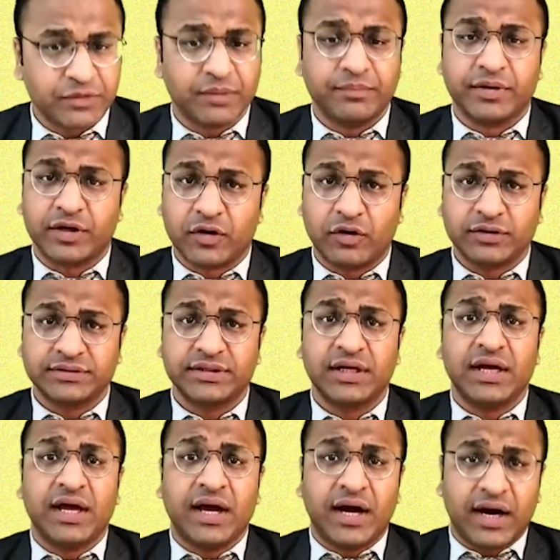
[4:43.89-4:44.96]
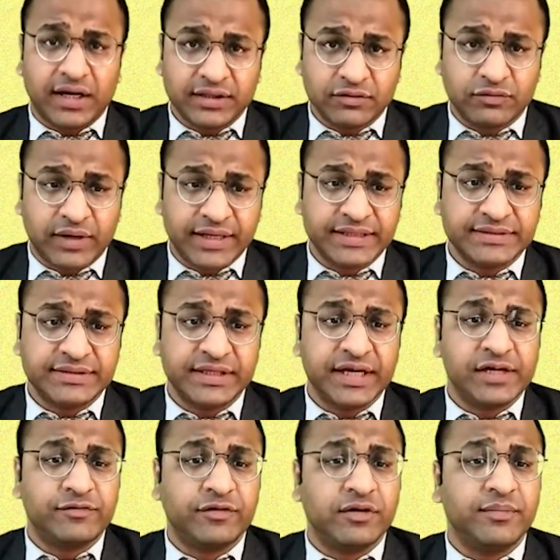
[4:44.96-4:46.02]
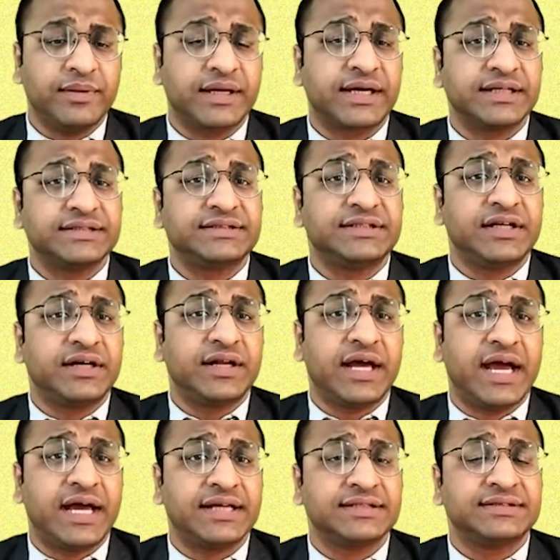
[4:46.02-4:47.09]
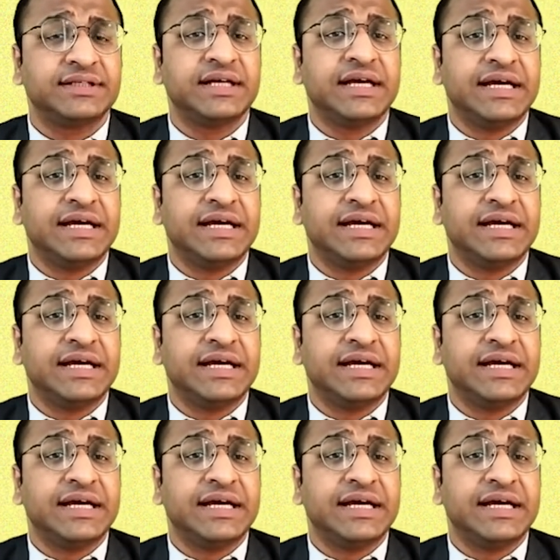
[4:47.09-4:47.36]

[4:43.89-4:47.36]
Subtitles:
because otherwise it will be considered as